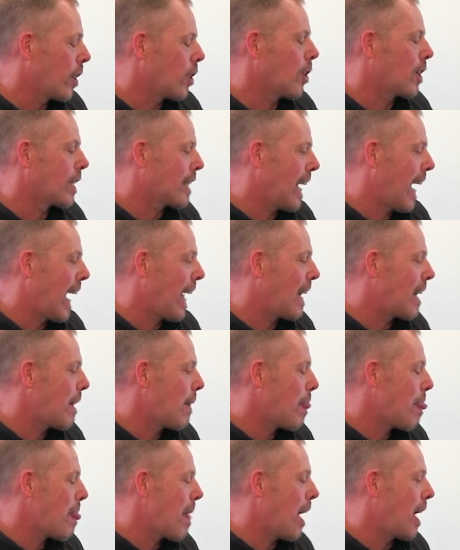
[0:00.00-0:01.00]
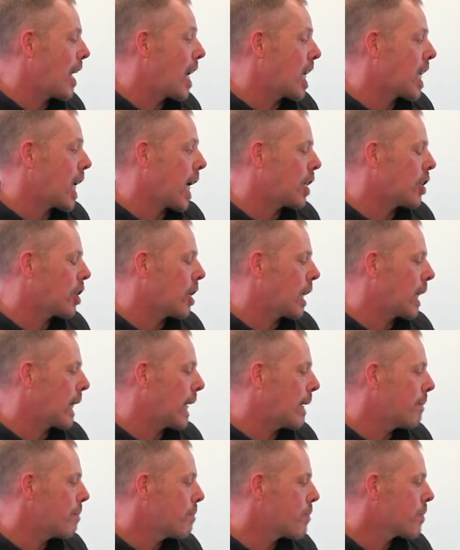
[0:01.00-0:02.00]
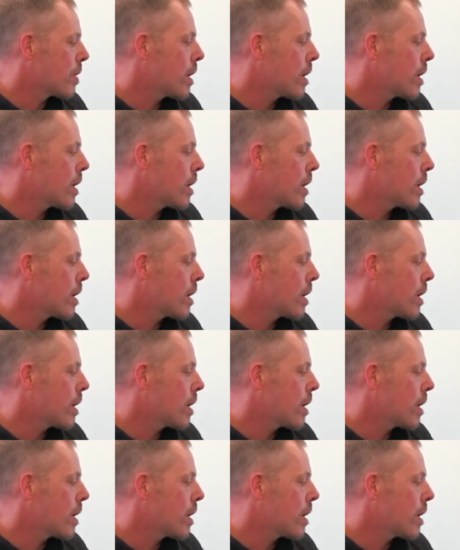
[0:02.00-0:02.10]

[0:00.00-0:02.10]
get looked at unintentionally.